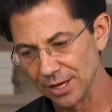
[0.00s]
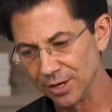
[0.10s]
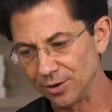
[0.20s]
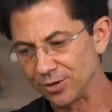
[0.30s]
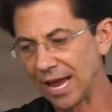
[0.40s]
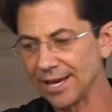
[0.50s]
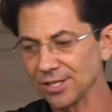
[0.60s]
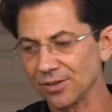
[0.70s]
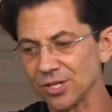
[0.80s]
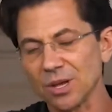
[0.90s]
Your days
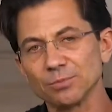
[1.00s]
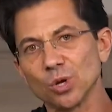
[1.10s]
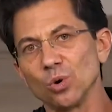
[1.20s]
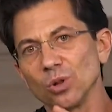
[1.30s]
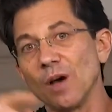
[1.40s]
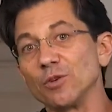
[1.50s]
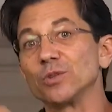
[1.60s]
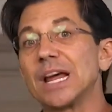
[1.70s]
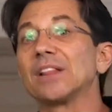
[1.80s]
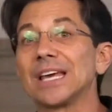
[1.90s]
are the sum total of your
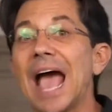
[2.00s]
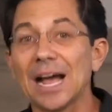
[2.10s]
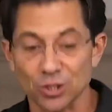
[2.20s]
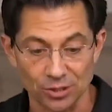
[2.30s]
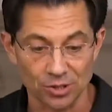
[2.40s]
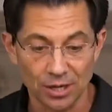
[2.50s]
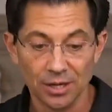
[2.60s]
daily actions.